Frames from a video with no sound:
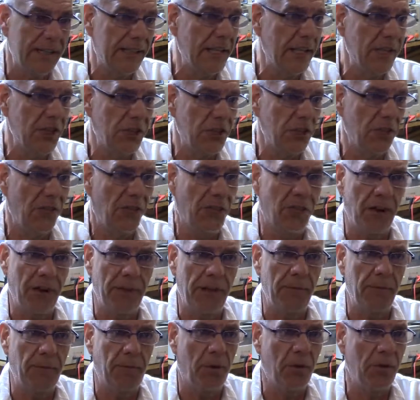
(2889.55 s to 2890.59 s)
they should
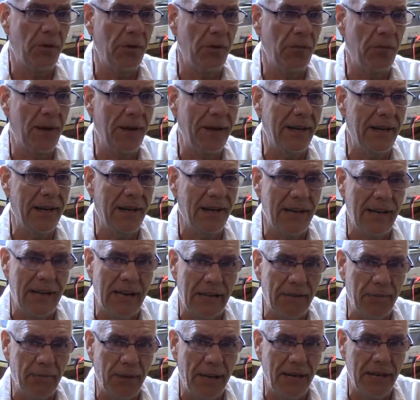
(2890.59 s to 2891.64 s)
fucking pour the money out of
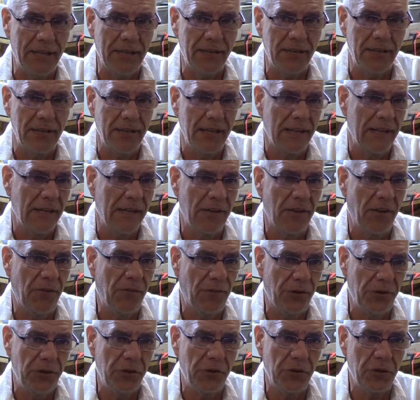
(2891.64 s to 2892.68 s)
that bank, and you know,
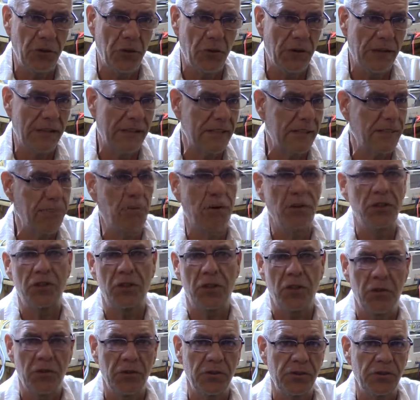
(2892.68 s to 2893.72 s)
for you to go get as much
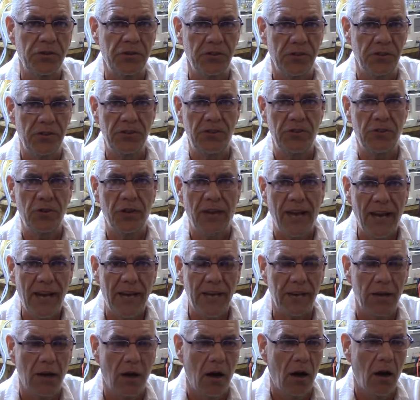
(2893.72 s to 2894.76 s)
gold as you
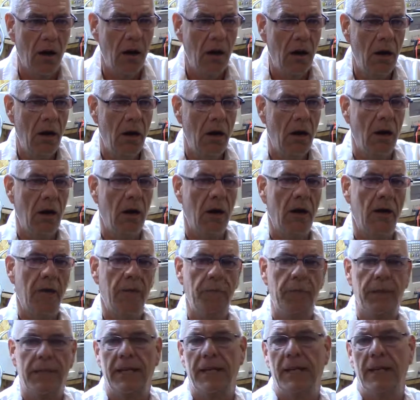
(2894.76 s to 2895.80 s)
can.
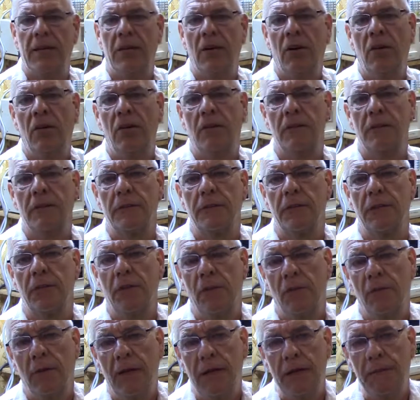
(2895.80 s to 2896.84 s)
But they don't. You
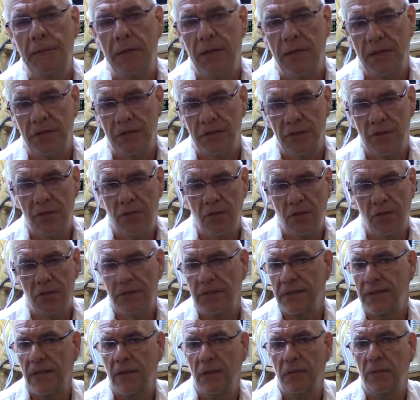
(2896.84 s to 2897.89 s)
know why? Because your gold
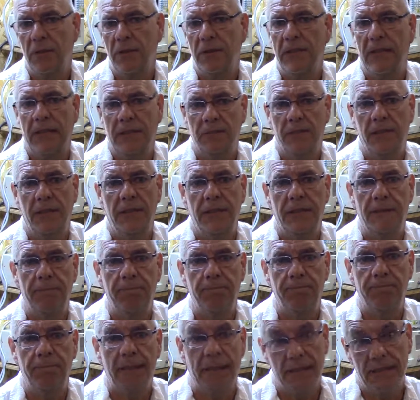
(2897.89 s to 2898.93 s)
is not worth that money.
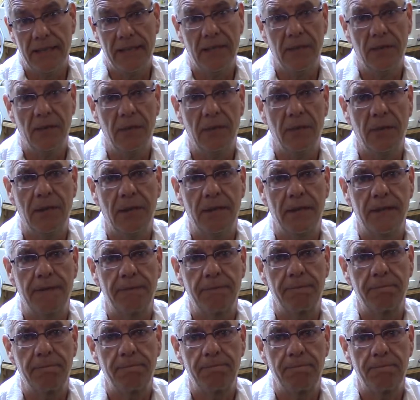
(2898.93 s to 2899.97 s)
And they know about it.
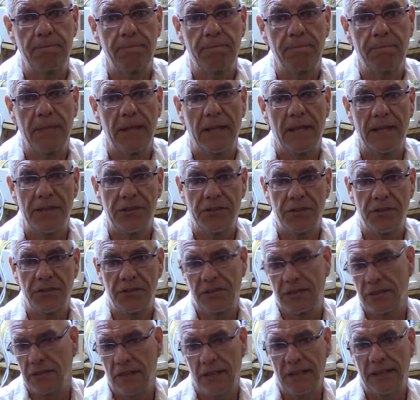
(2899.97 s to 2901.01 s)
It's
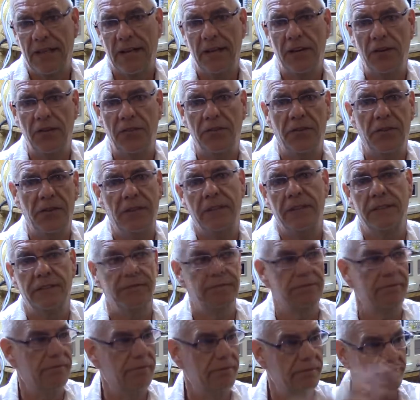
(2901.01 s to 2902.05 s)
just another fucking
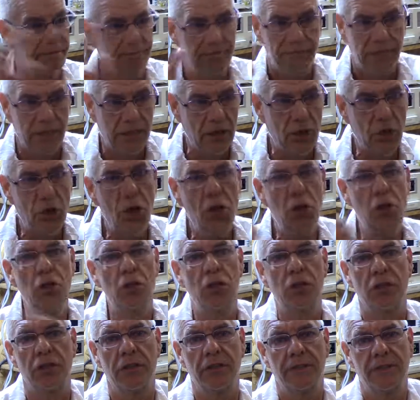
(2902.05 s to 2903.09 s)

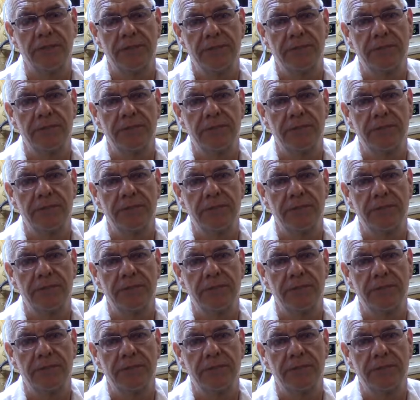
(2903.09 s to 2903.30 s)
illusion.